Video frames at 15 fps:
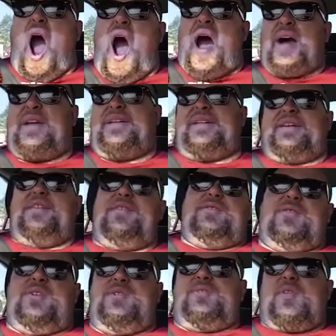I know
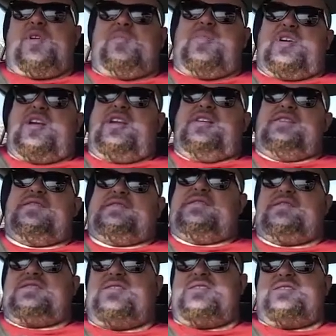one of my
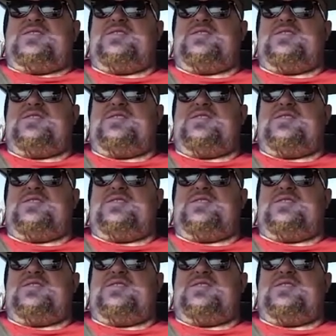buddies,